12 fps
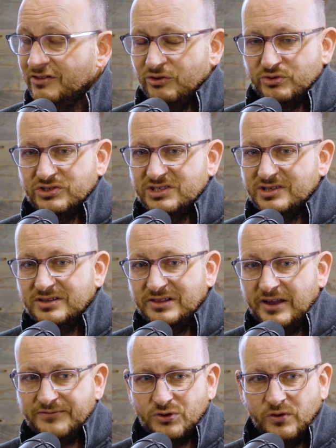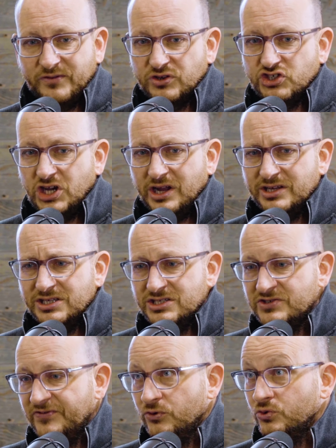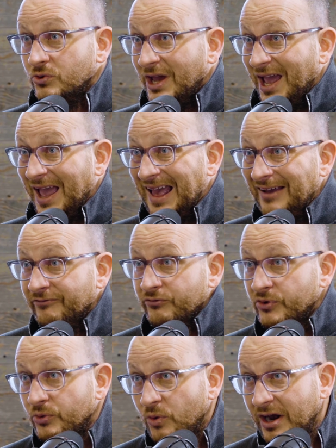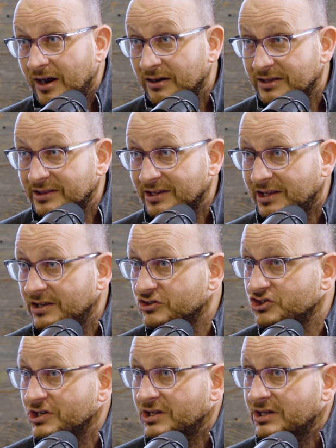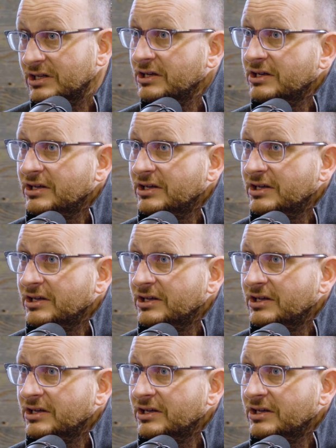There was leftover Chinese food everywhere in the kitchen.